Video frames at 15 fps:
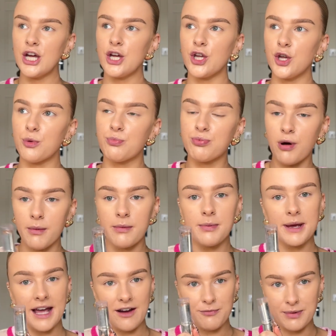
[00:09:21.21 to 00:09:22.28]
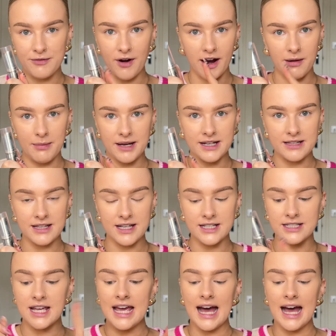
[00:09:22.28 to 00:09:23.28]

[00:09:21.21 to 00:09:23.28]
you probably have been recommended this